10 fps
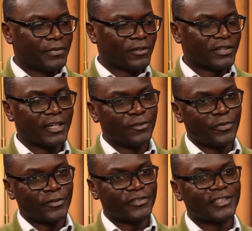because I had the
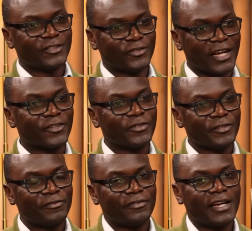opportunity to
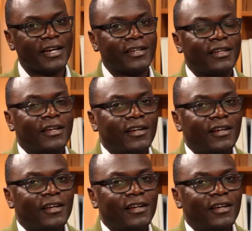actually fly